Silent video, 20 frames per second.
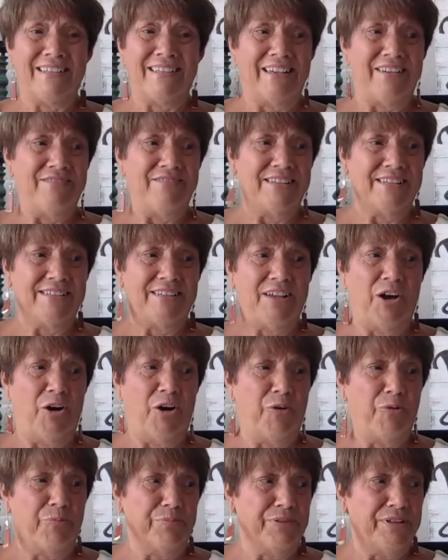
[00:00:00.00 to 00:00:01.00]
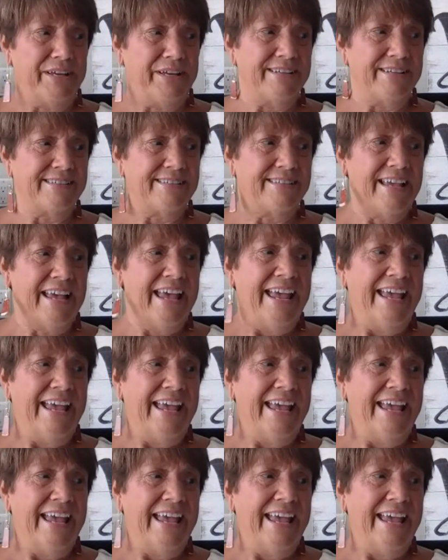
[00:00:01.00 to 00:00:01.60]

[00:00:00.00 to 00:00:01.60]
leaves us hopeless.